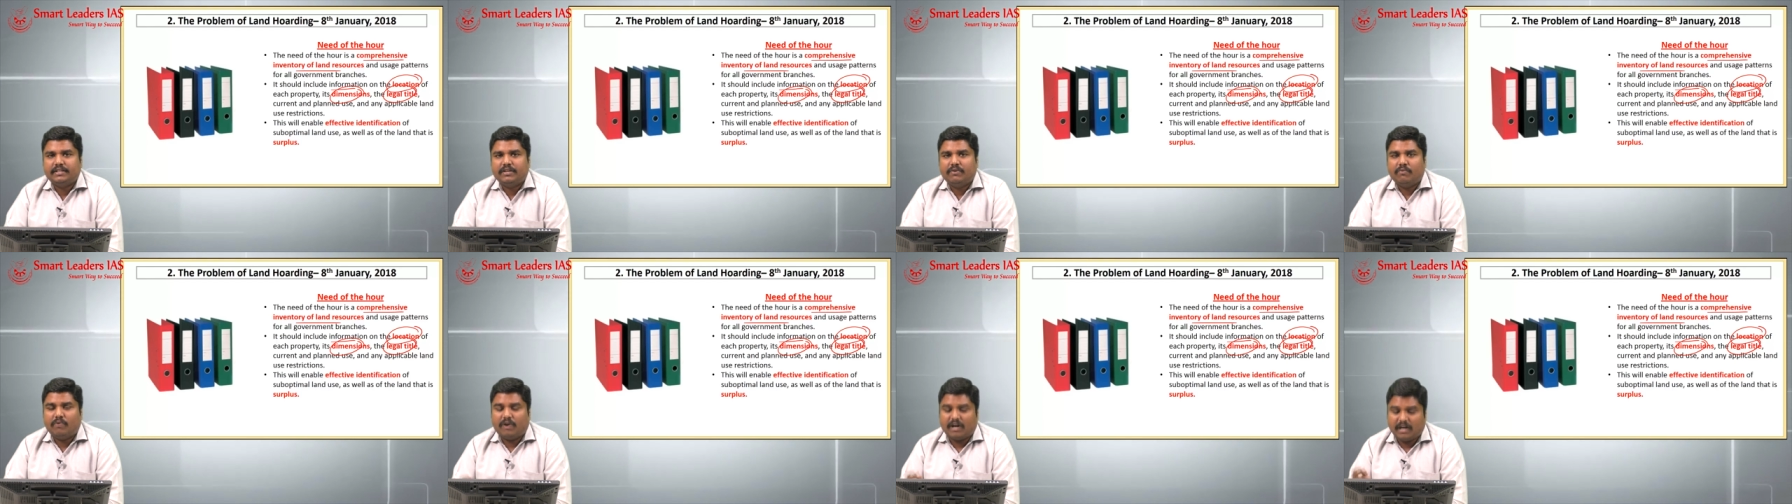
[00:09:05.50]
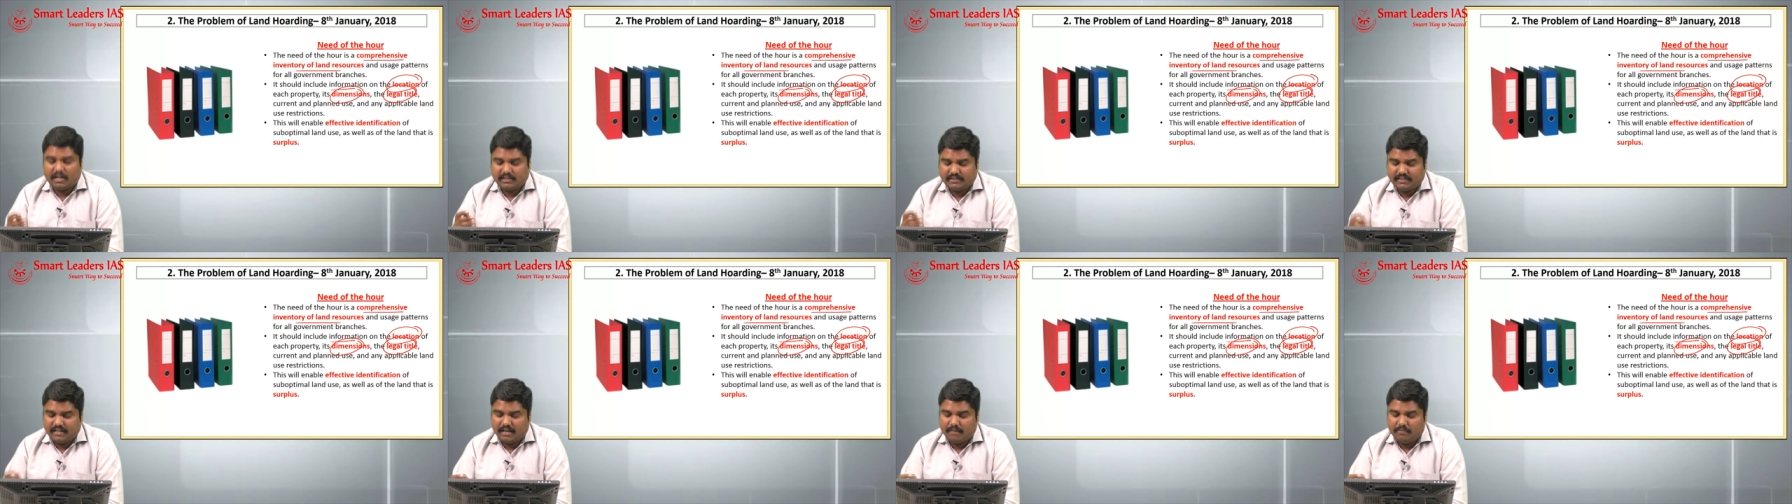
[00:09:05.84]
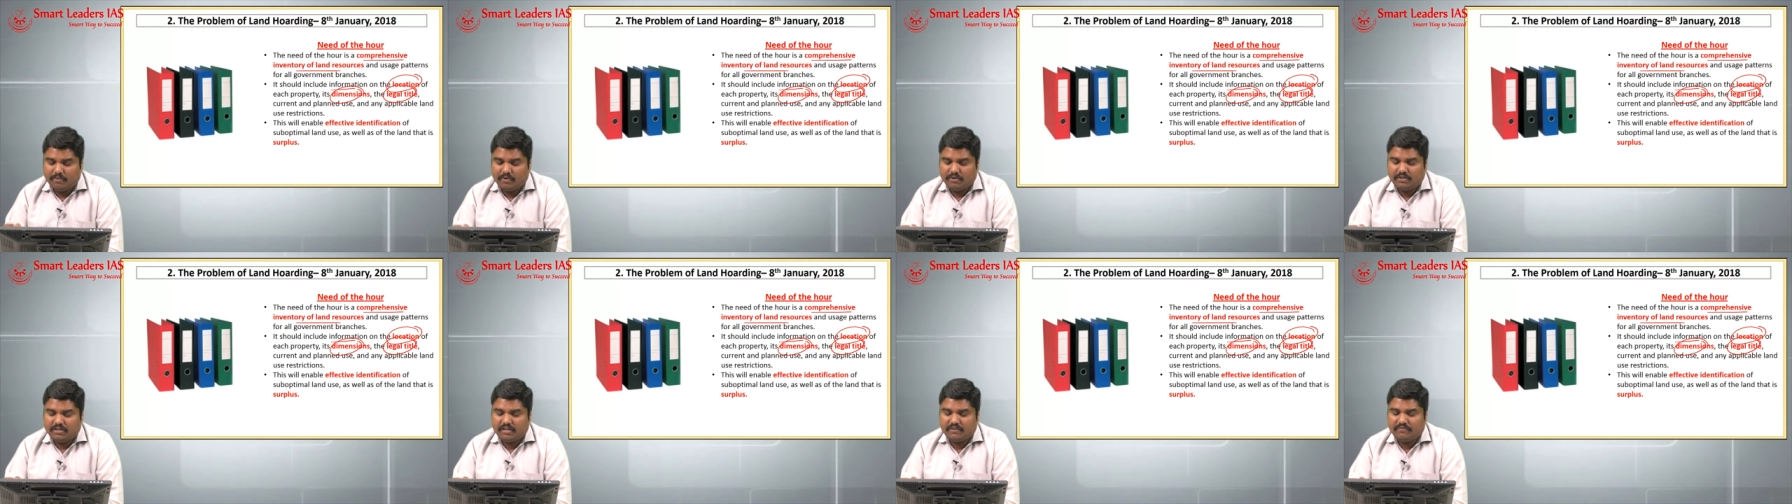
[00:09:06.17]
what is the
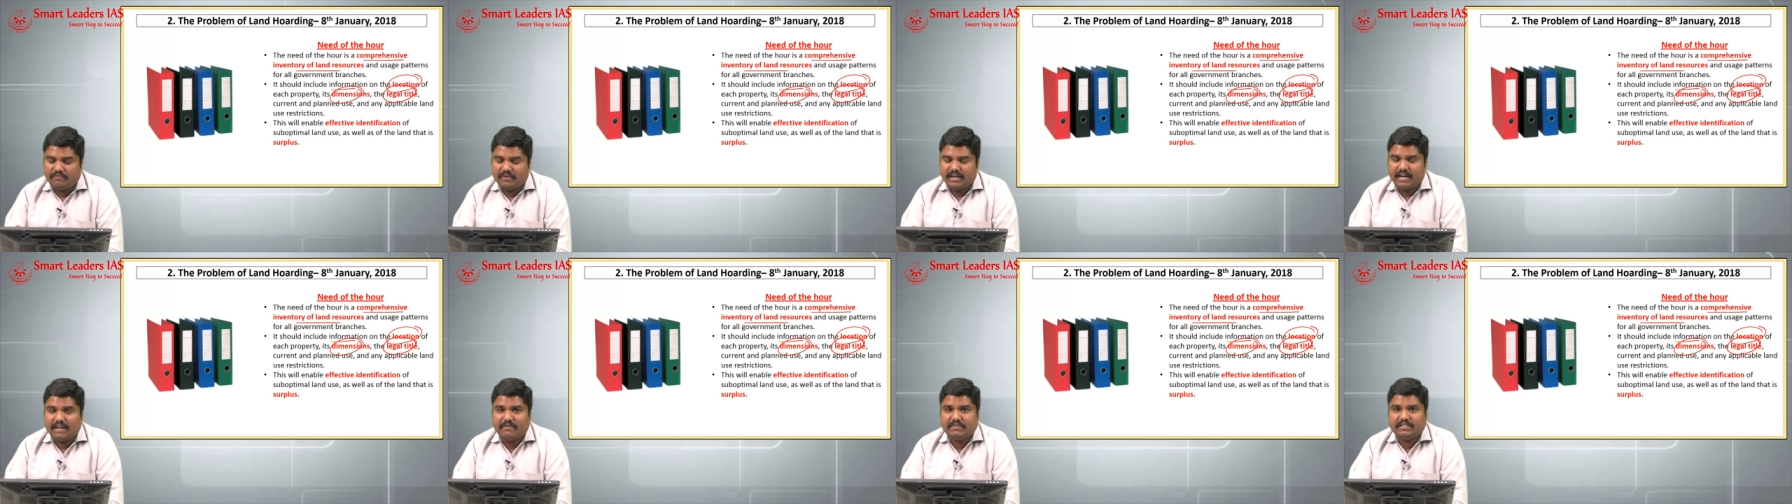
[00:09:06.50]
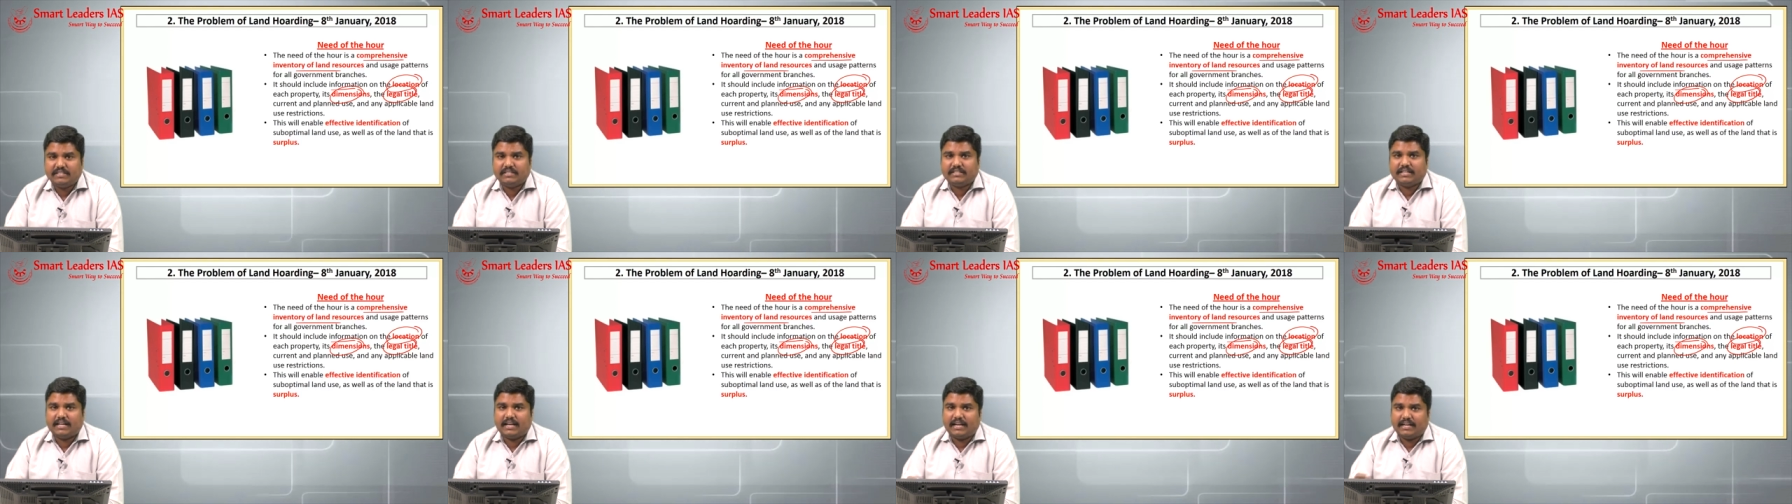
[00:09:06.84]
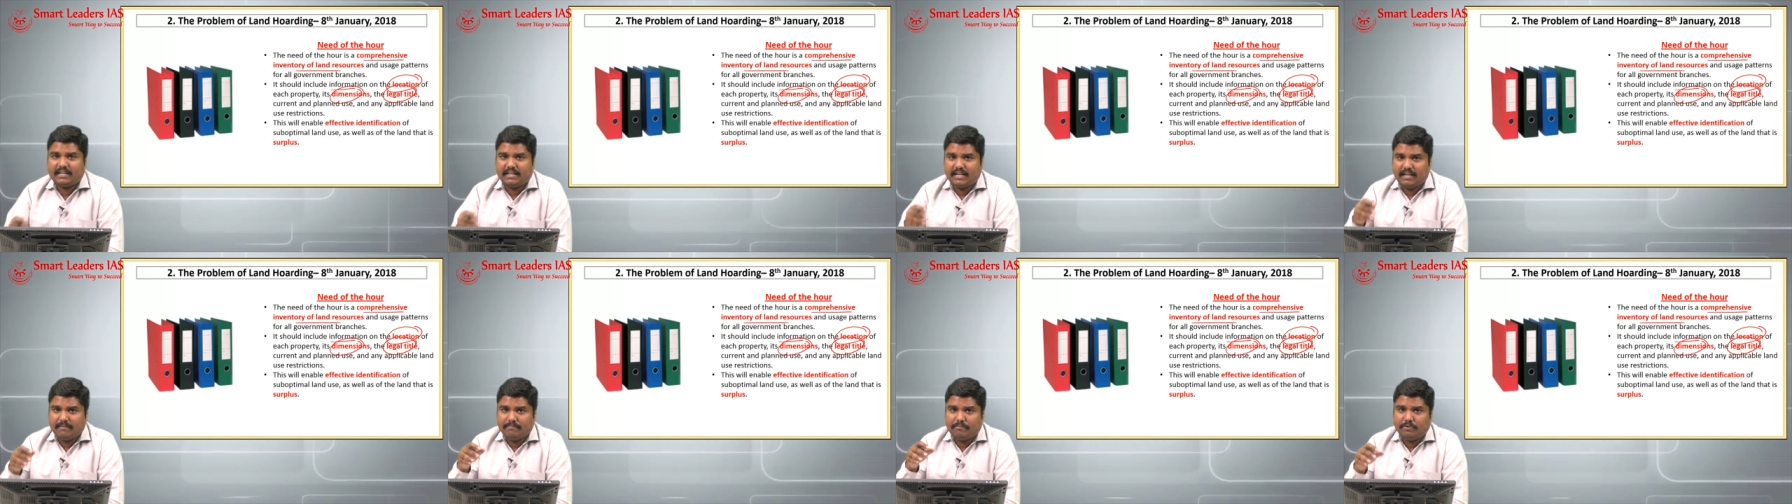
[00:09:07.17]
amount of land which is
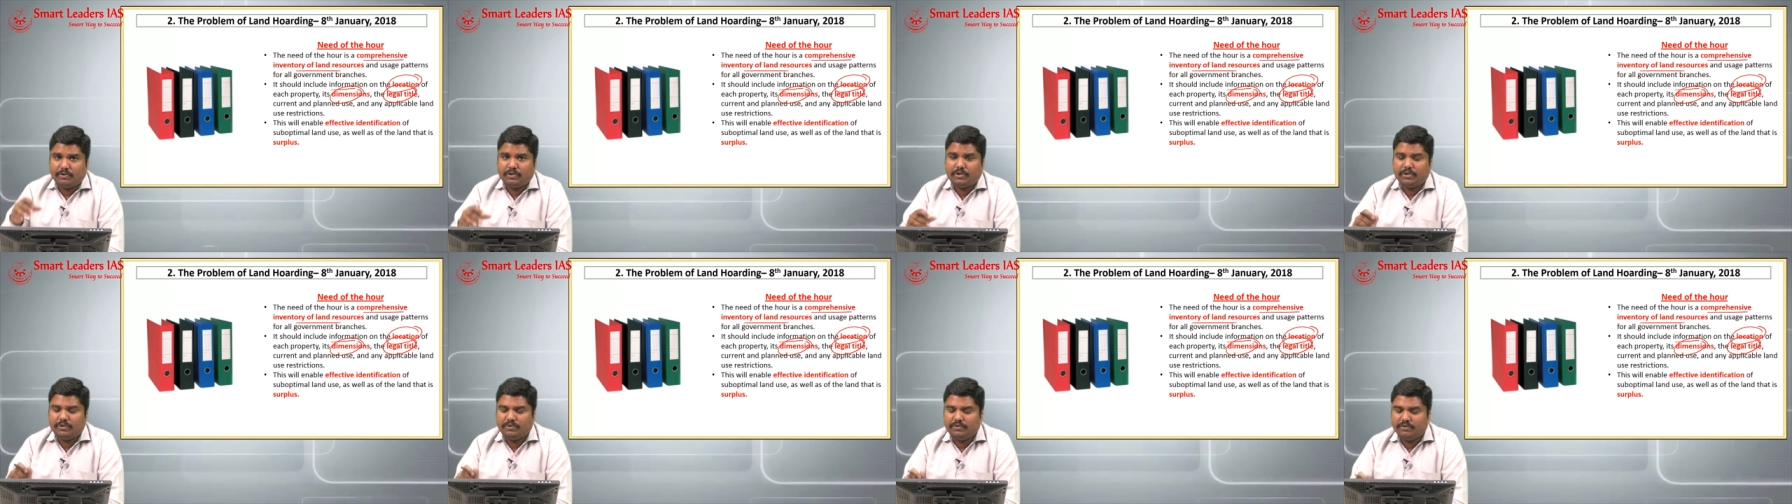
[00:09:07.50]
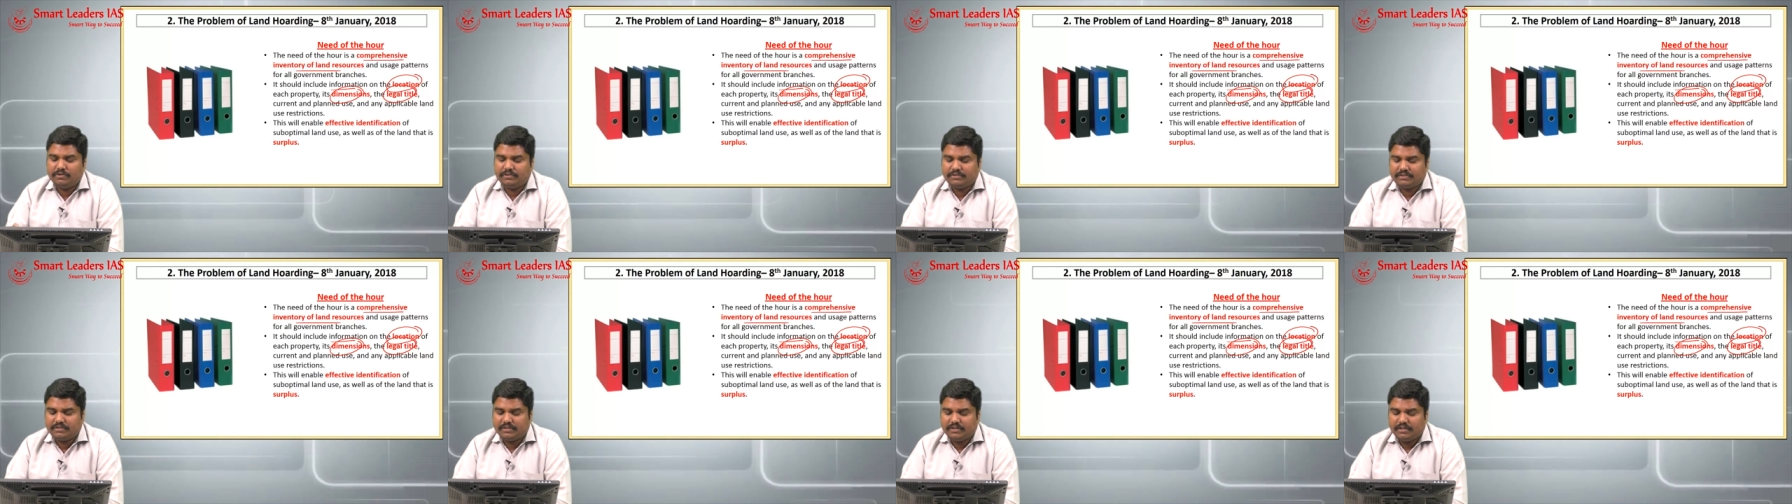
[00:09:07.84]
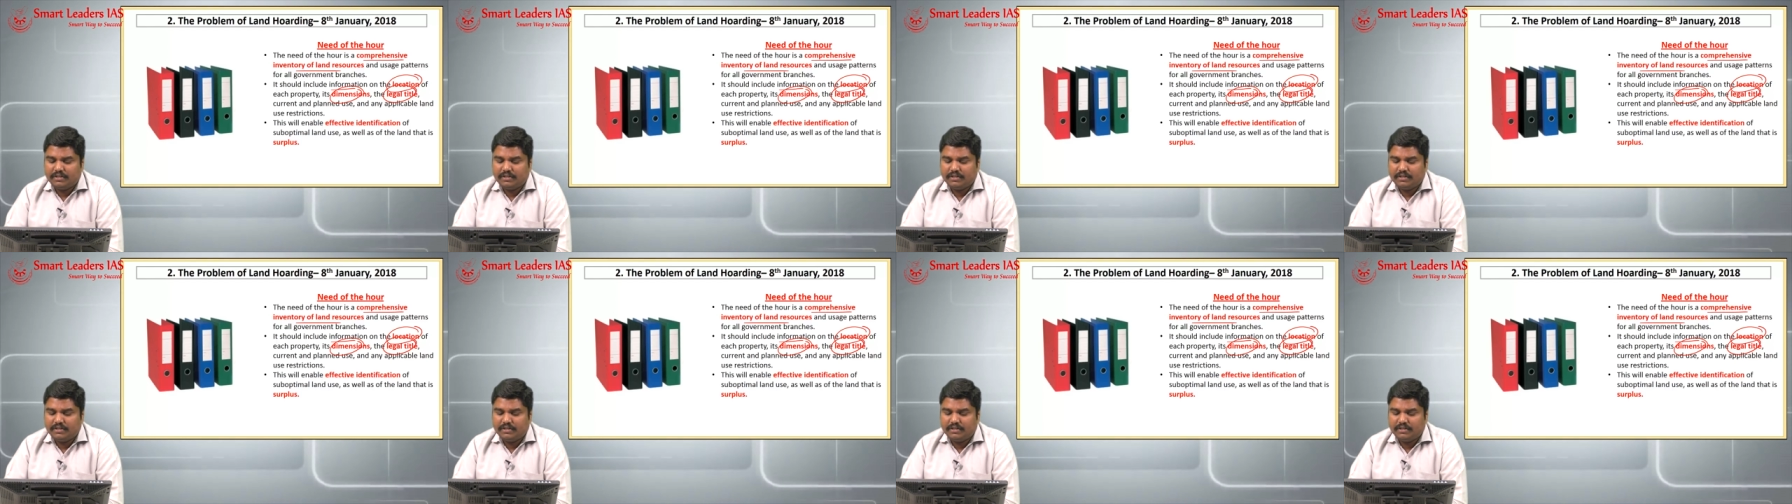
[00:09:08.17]
currently put to use